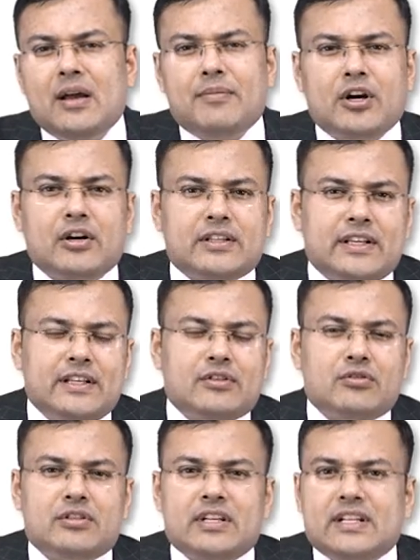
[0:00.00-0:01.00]
because
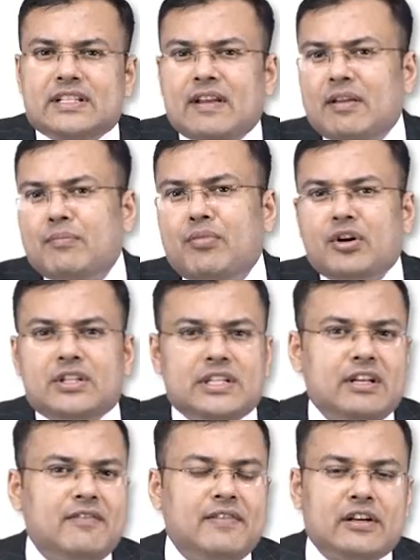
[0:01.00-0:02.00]
estrogen is having
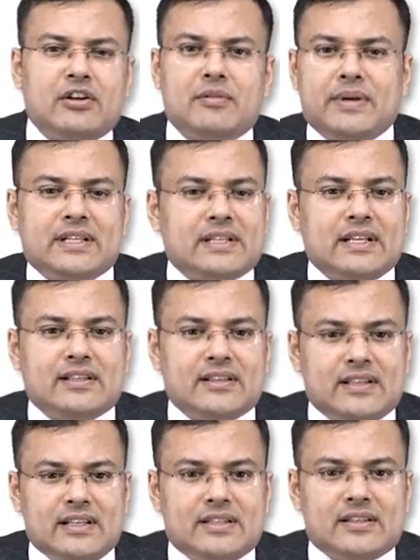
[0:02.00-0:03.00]
positive effect on breast cancer
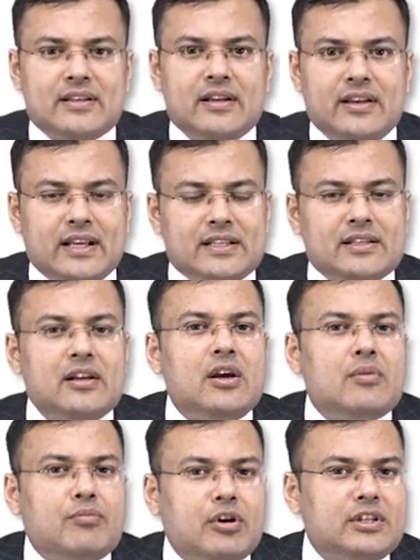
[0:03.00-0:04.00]
cells. Next,
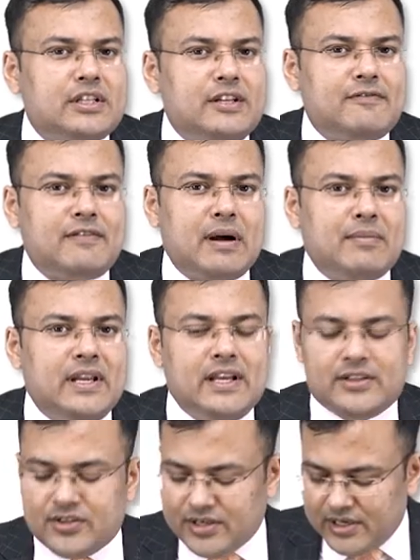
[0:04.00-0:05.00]
positive family
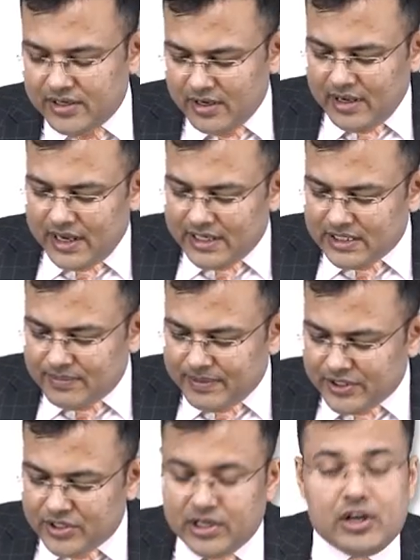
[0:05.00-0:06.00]
history, and
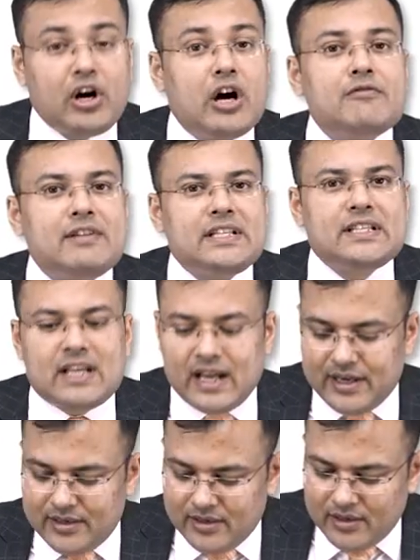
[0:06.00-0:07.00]
especially on which
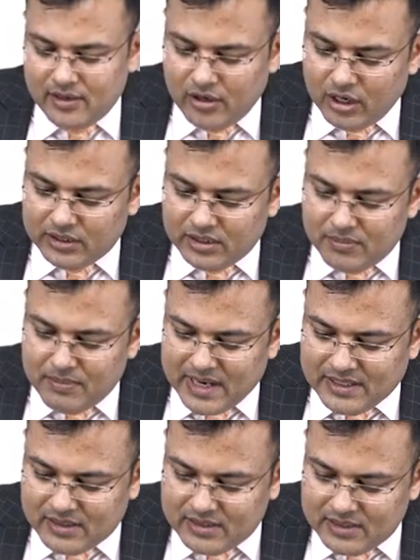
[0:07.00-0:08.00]
side? On the
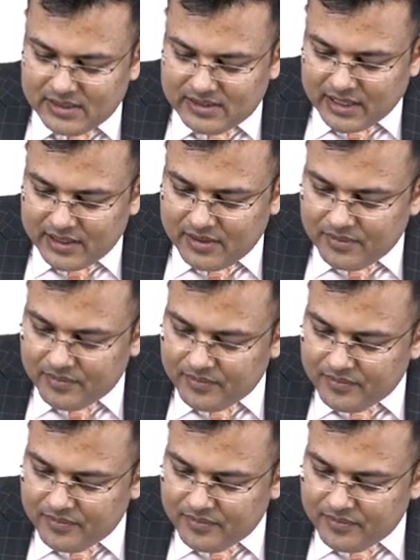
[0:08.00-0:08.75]
maternal side.